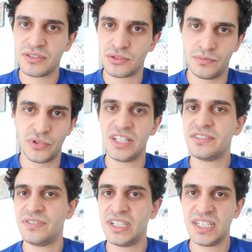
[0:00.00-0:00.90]
So
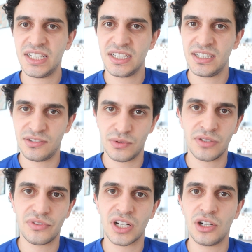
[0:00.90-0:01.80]
breastfeeding is one
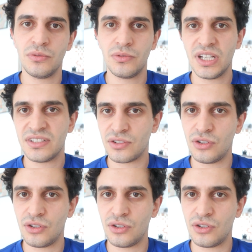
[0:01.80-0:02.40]
of the common ways,